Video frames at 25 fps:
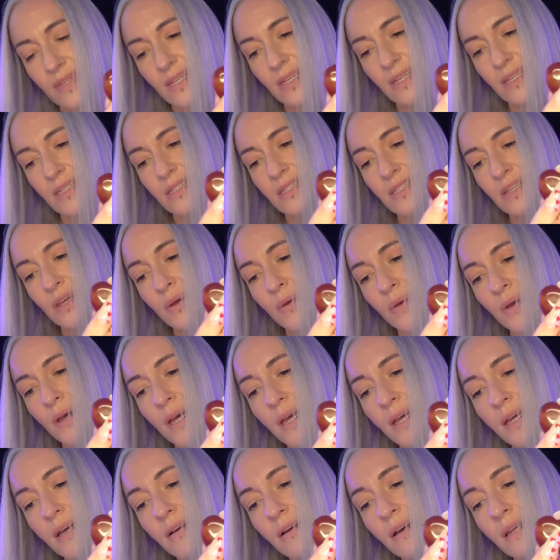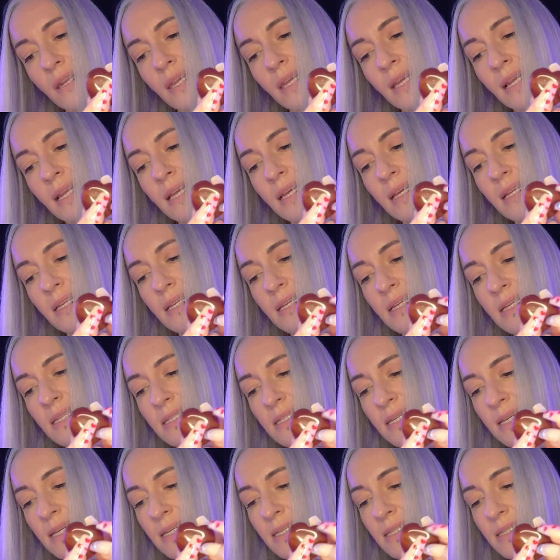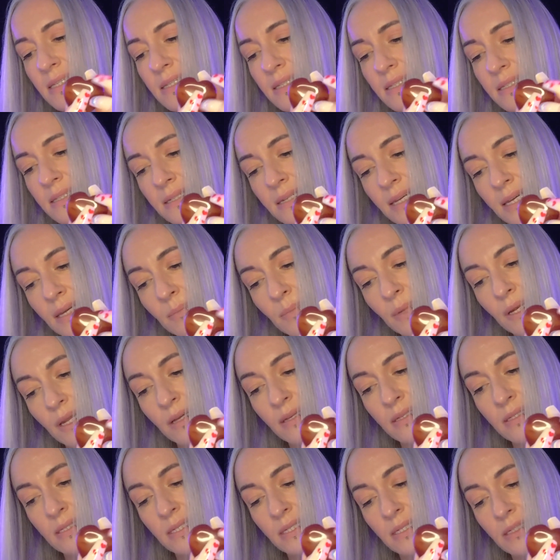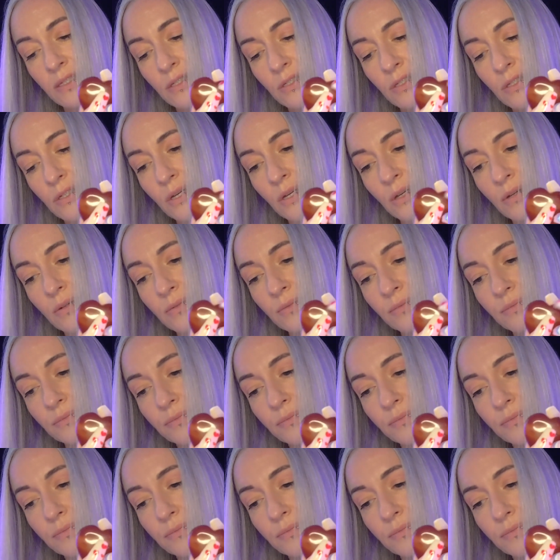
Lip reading: So a carnelian is a stabilising stone.